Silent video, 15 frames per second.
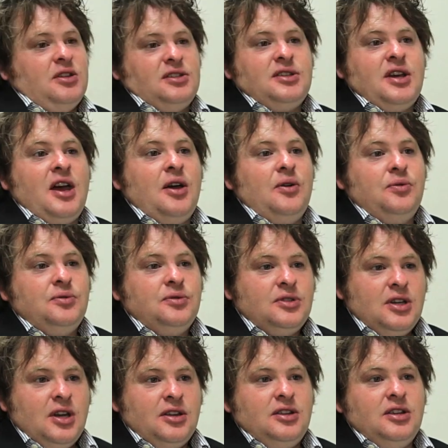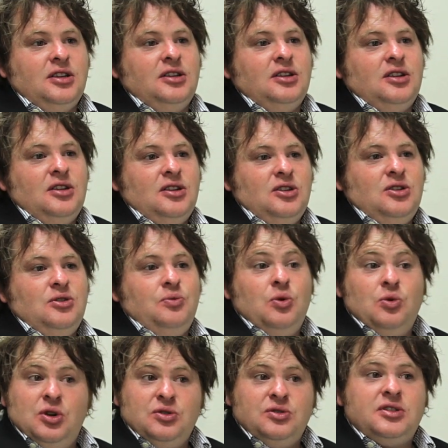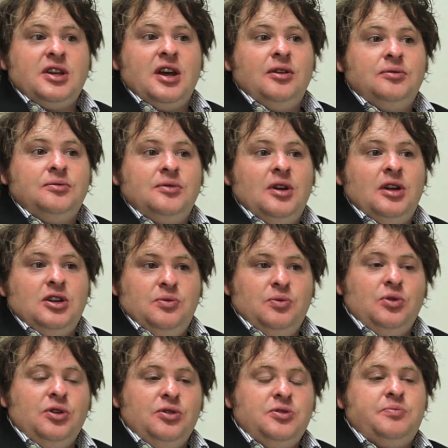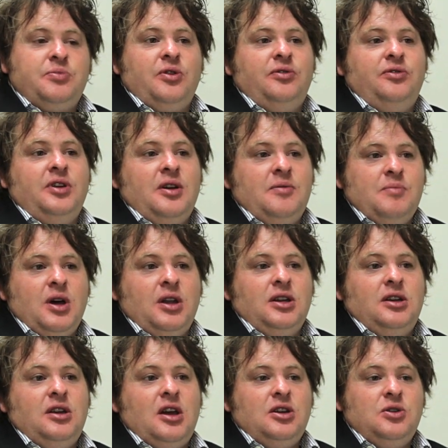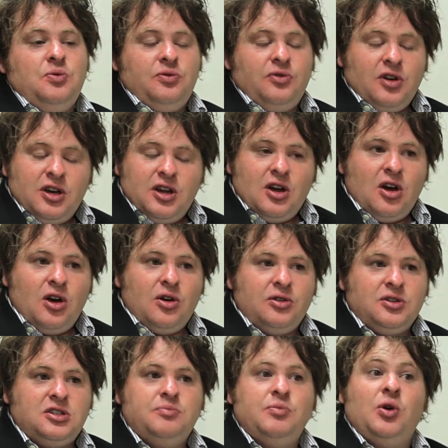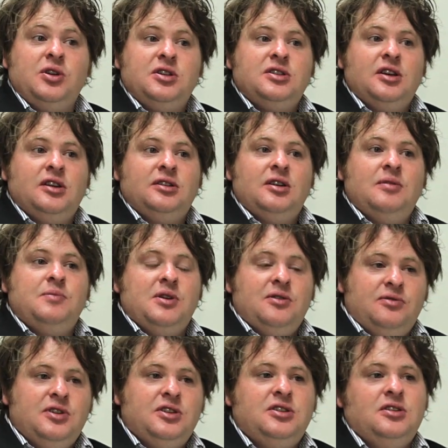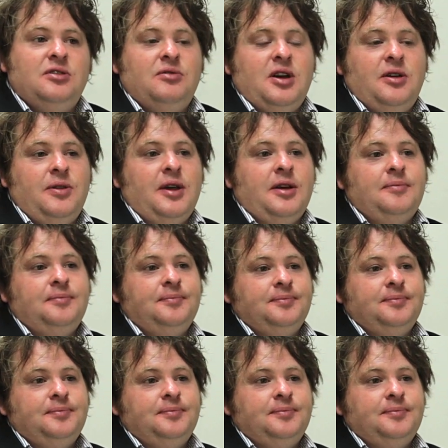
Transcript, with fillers: the sale, I think you will lose sale and you will lose profit and money and you will find it hard to monitor and be efficient around that.